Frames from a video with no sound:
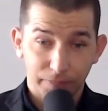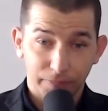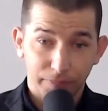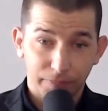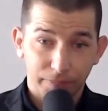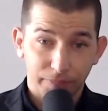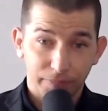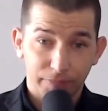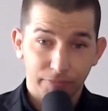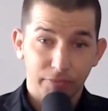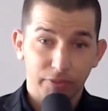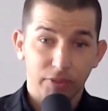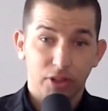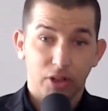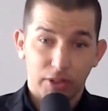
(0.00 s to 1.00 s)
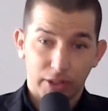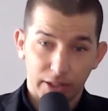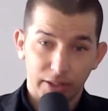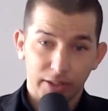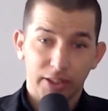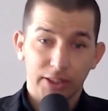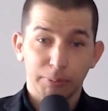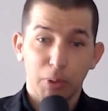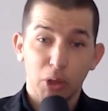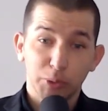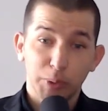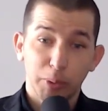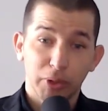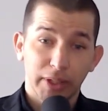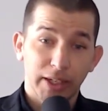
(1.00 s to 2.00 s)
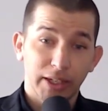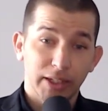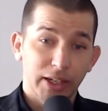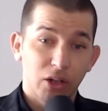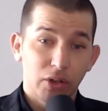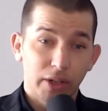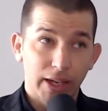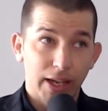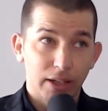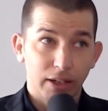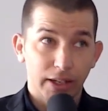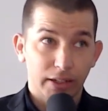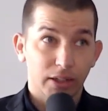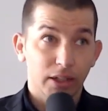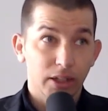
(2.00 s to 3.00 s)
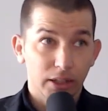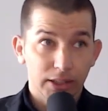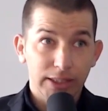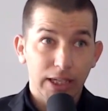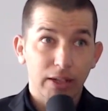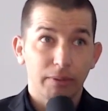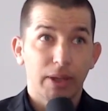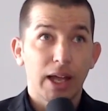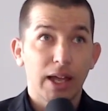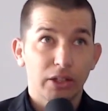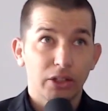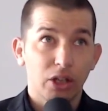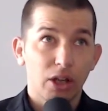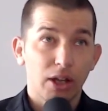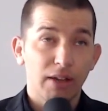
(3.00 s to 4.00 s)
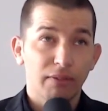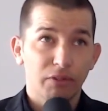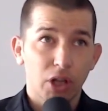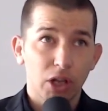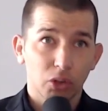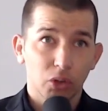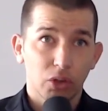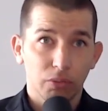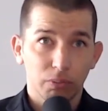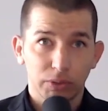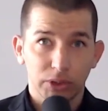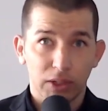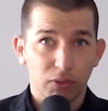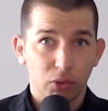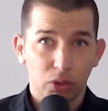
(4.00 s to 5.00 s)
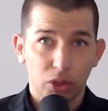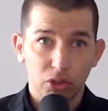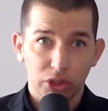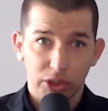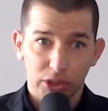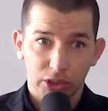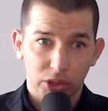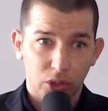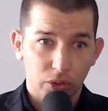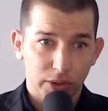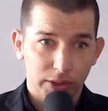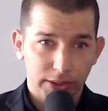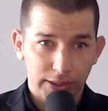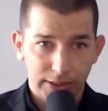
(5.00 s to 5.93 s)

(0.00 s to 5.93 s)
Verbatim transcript: Yeah. Okay, because most people think like, okay, I, like, because I I talk I've talked to several coaches and consultants.